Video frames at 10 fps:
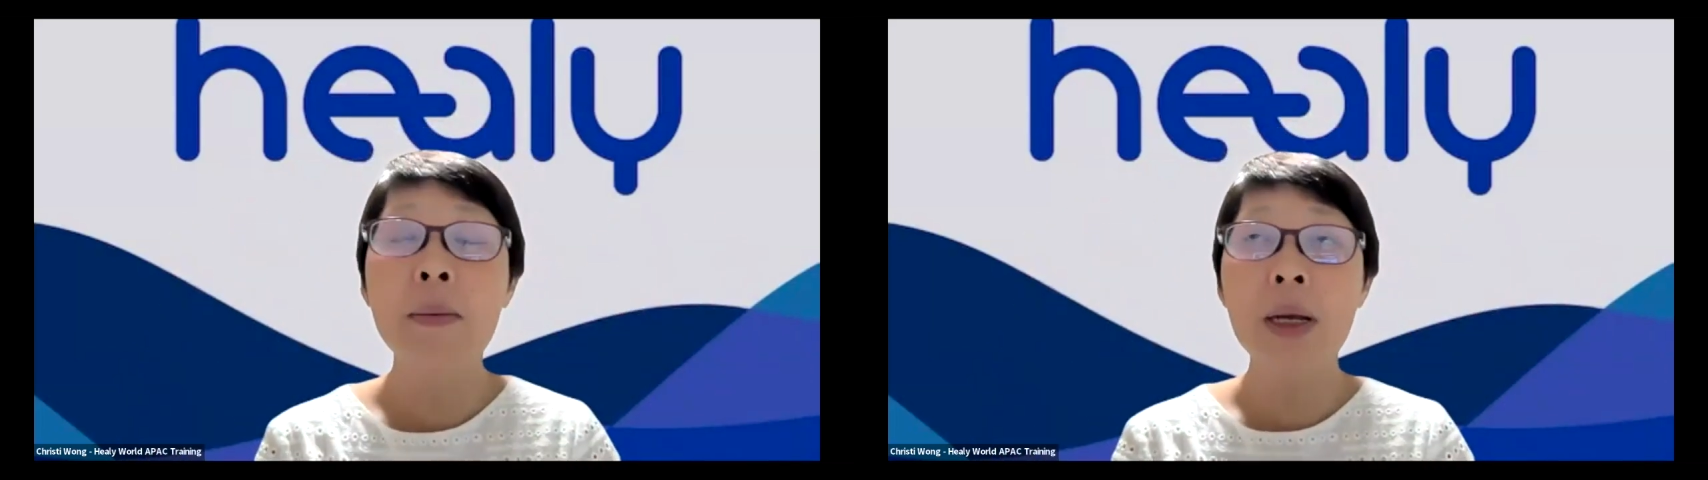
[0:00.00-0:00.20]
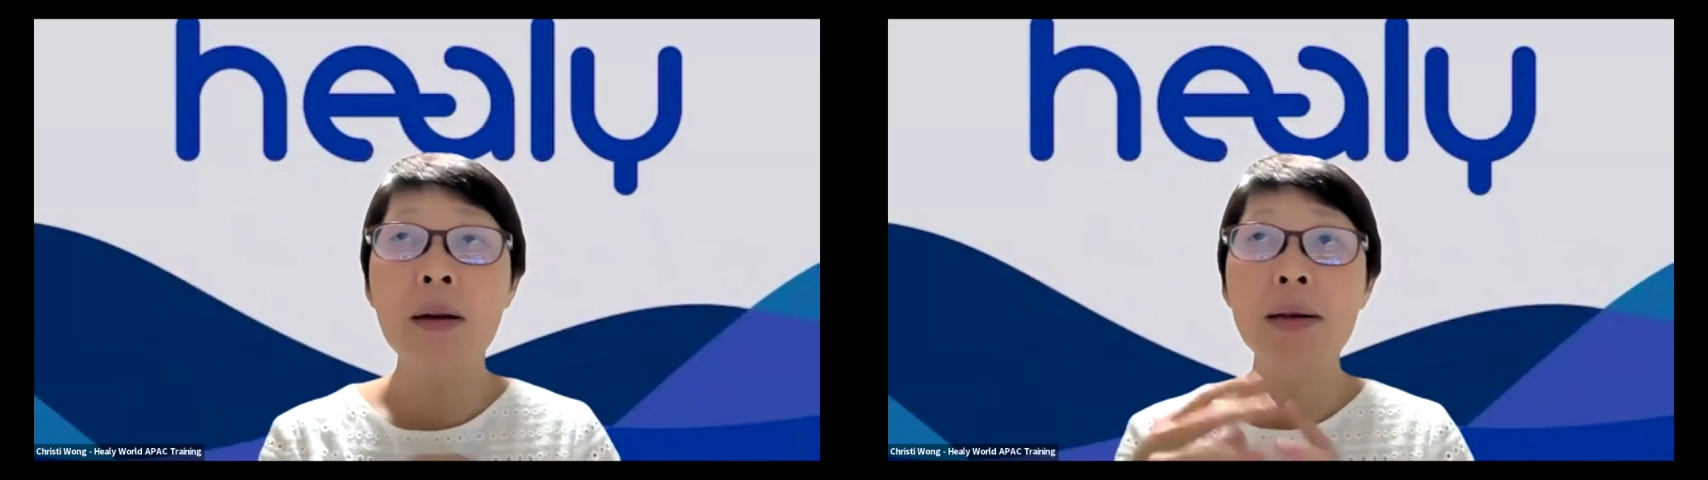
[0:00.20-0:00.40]

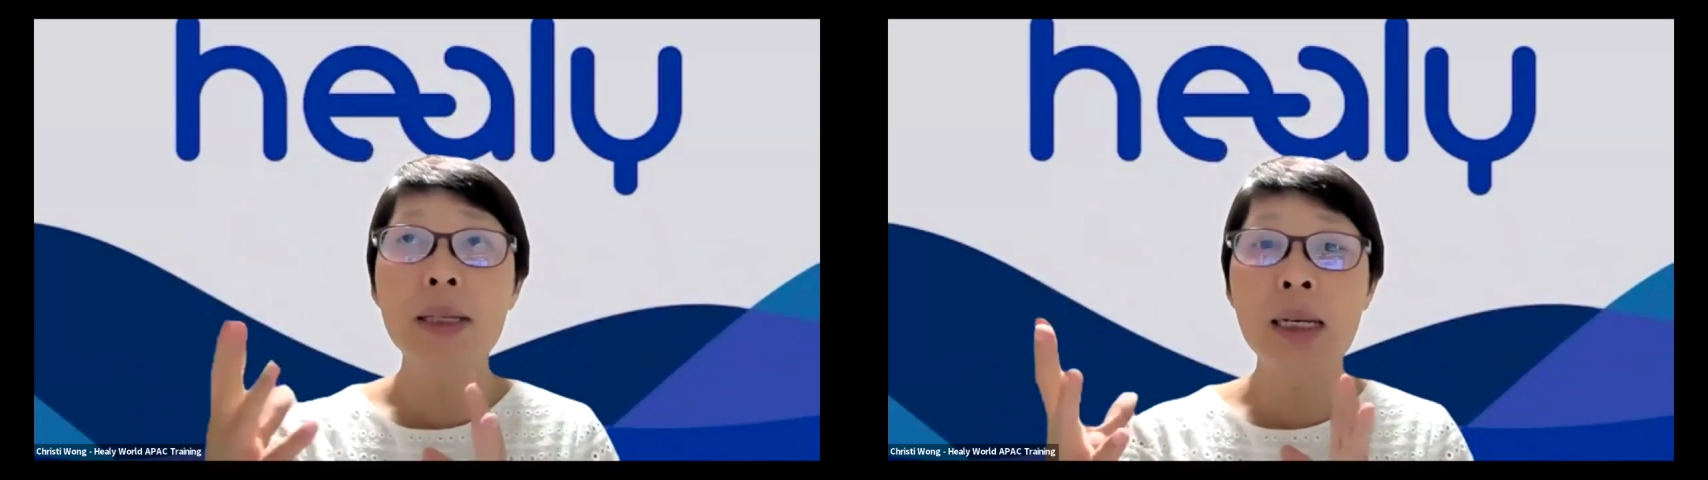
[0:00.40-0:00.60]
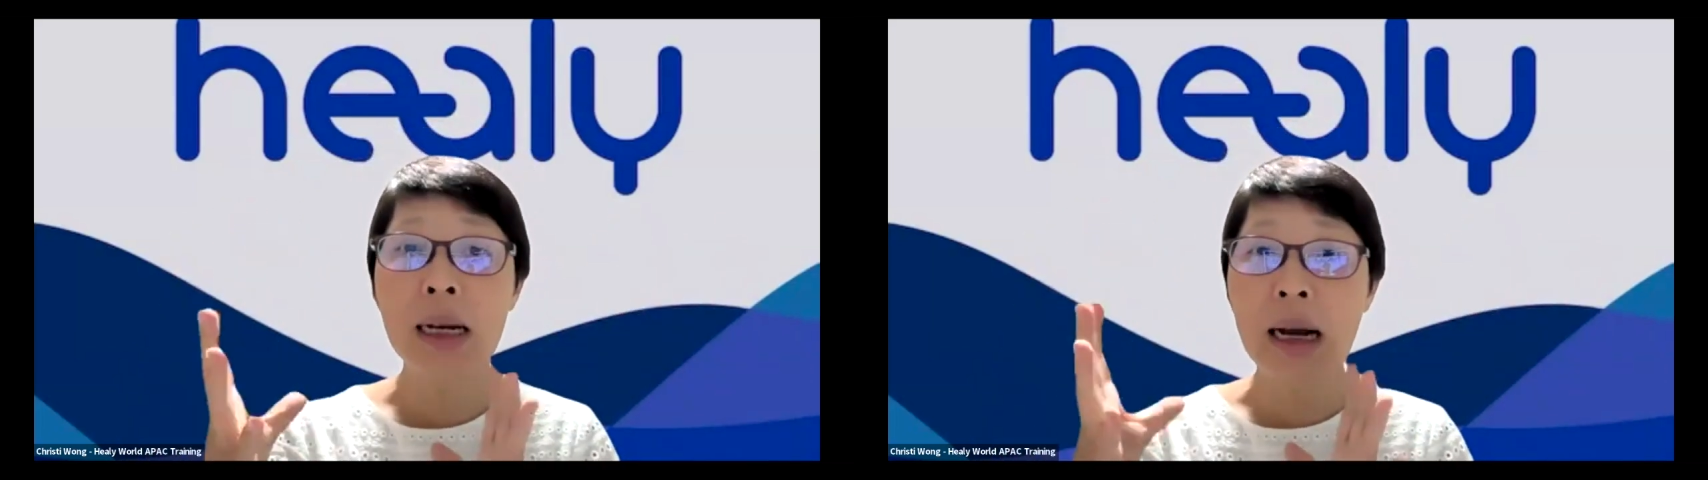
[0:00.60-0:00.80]
Because
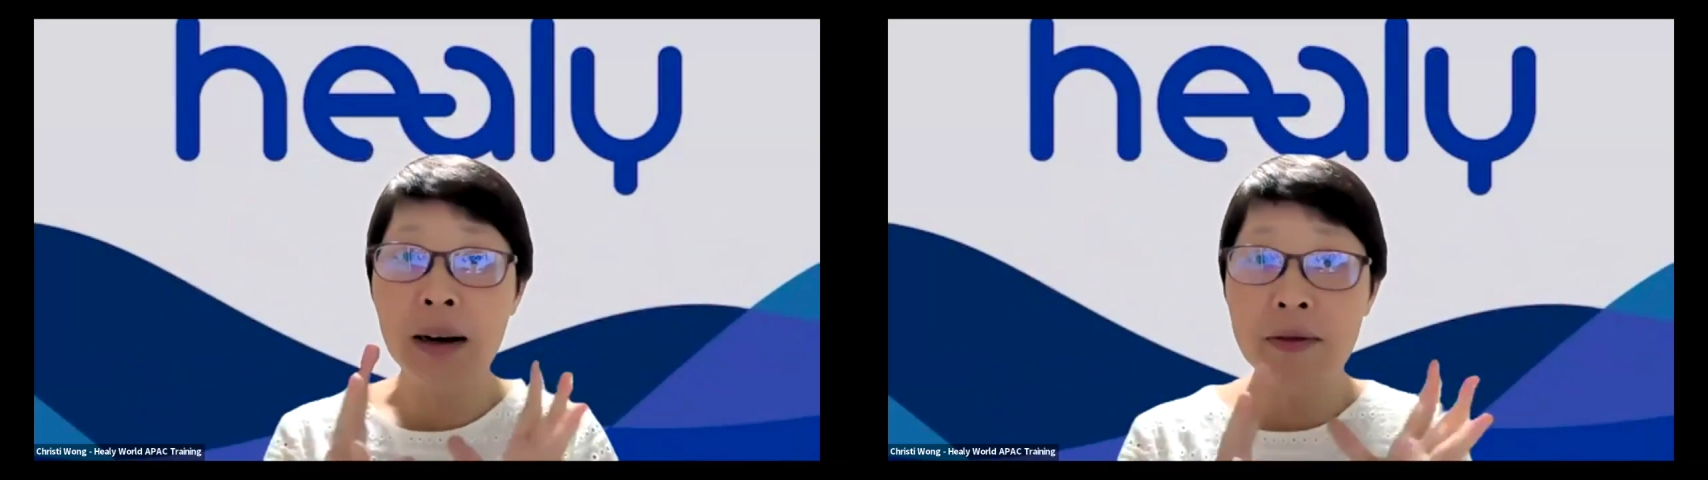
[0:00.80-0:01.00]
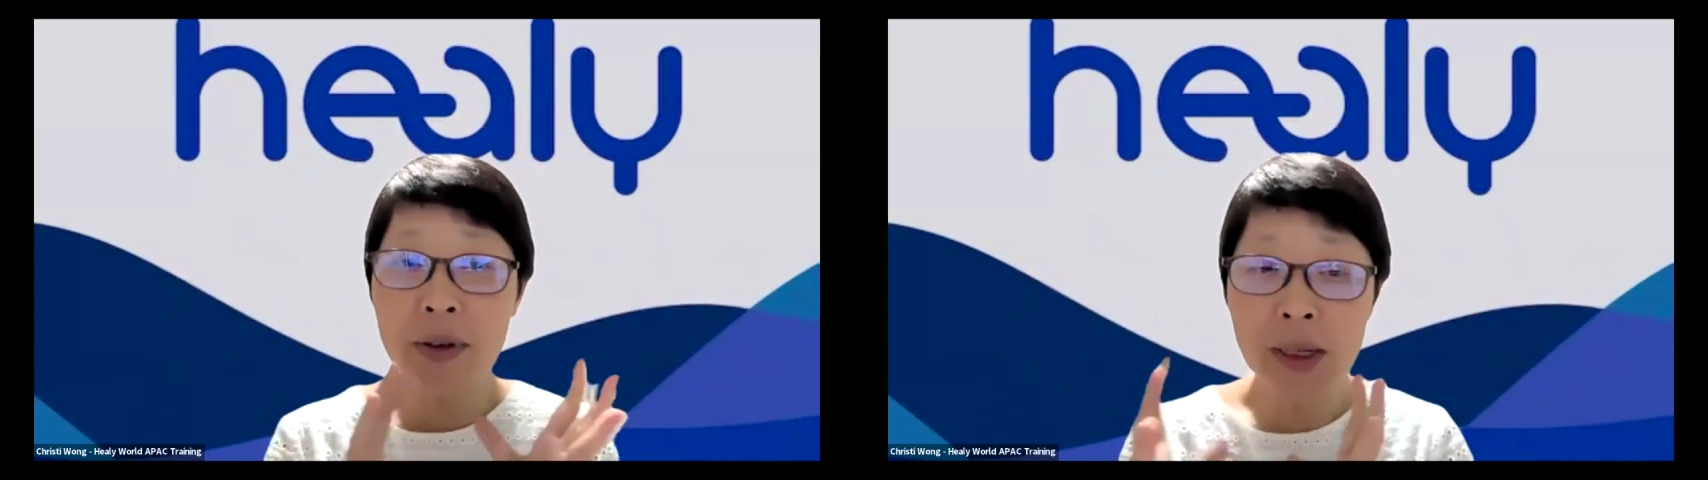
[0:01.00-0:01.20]
it
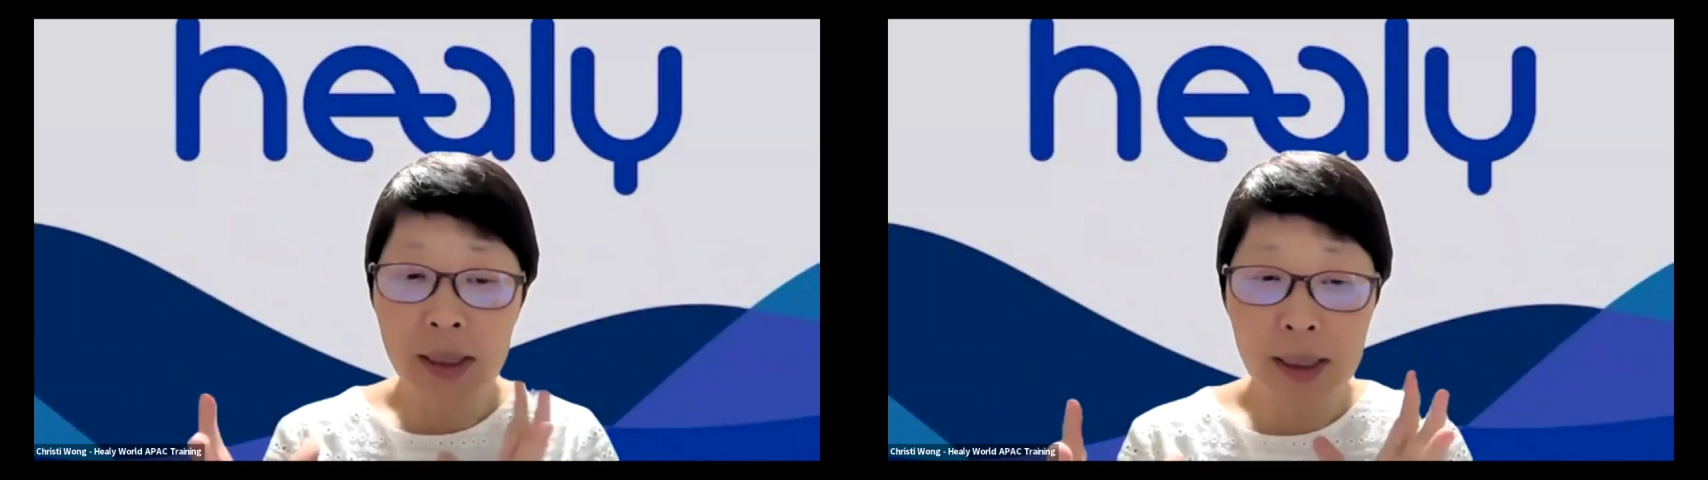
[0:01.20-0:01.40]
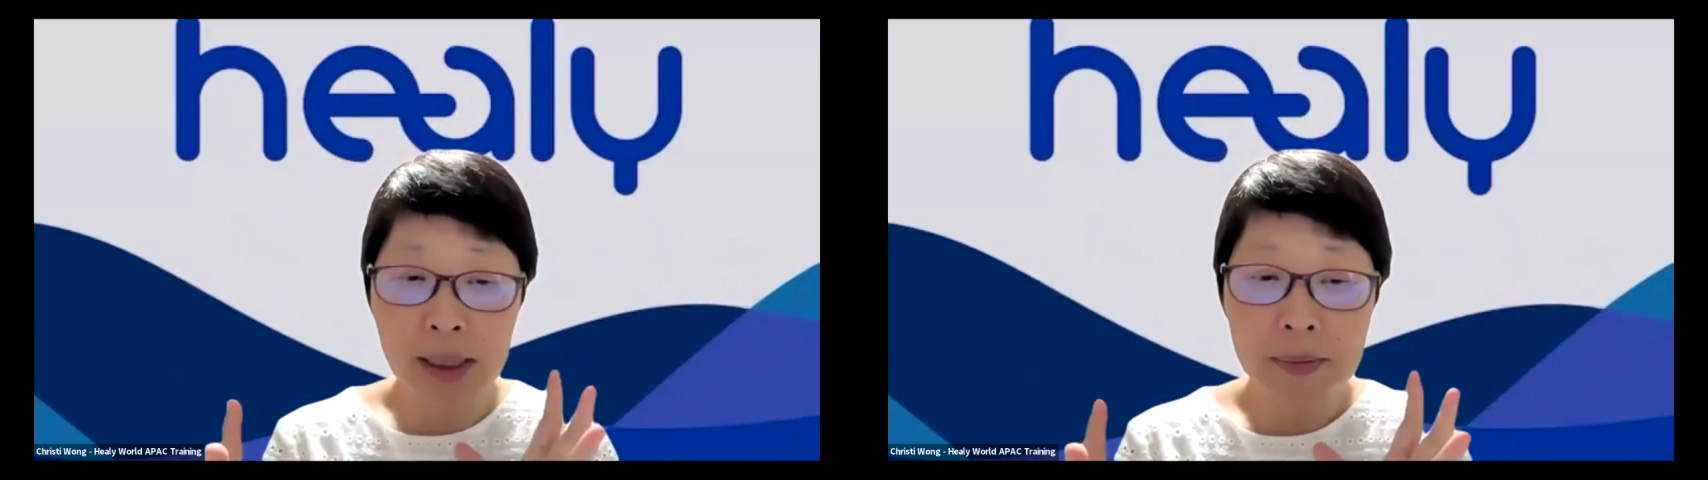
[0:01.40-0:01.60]

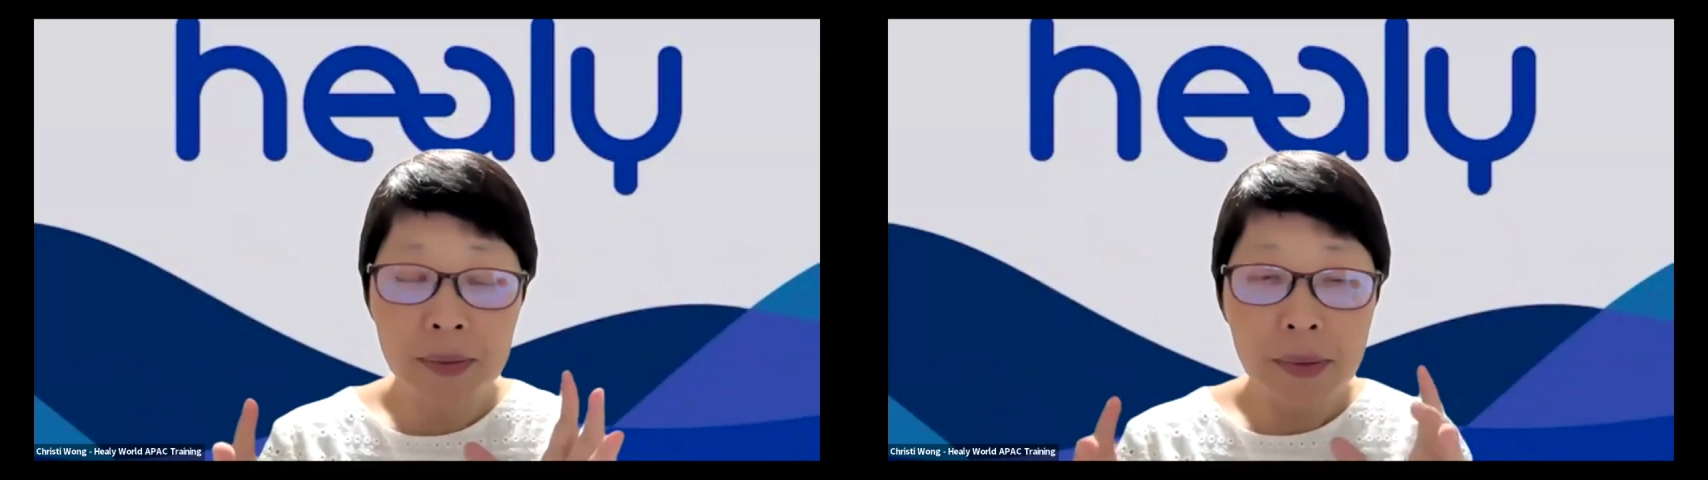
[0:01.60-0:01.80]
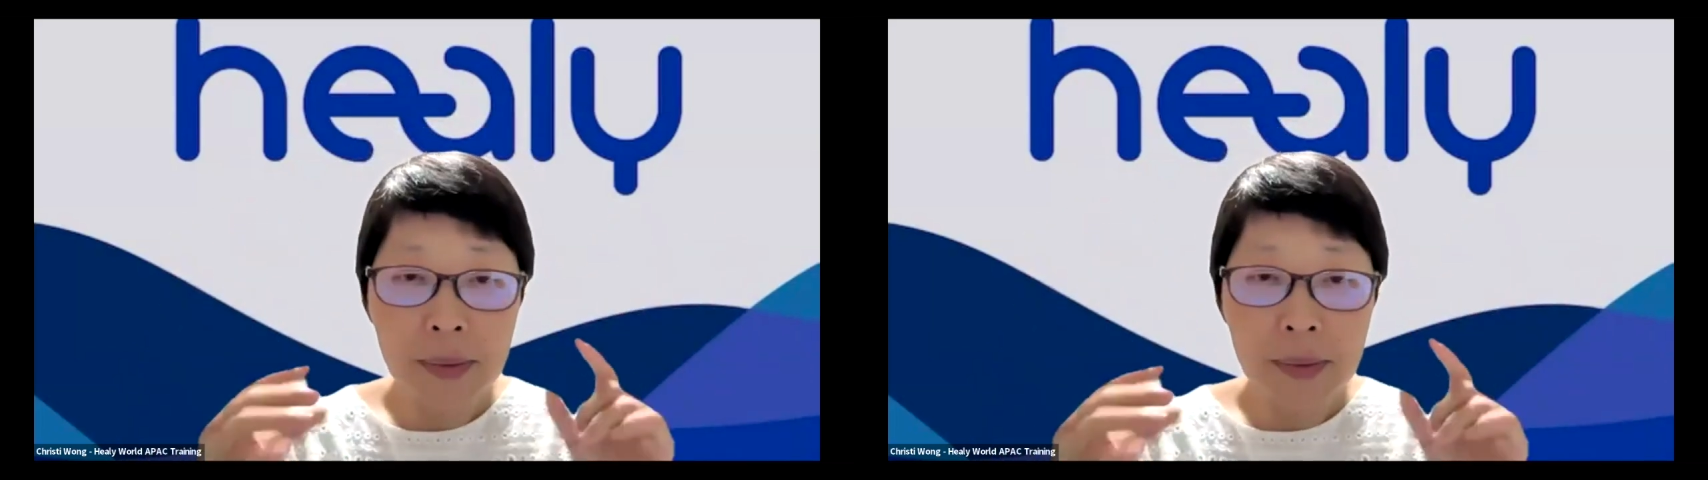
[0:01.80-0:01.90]
covers,